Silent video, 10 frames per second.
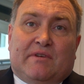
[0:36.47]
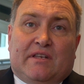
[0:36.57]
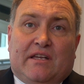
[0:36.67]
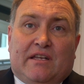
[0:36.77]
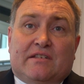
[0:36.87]
We
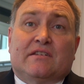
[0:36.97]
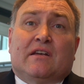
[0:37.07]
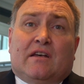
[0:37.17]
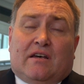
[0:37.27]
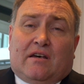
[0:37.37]
need
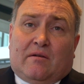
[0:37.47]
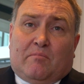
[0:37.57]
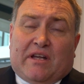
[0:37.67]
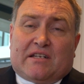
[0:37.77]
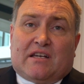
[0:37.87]

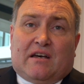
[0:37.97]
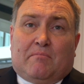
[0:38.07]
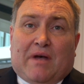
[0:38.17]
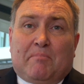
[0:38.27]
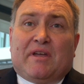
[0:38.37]
better
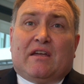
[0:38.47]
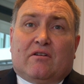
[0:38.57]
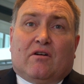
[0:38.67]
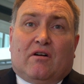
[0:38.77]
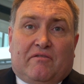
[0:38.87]

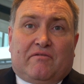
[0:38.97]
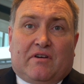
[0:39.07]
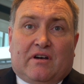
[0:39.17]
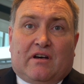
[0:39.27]
mapping of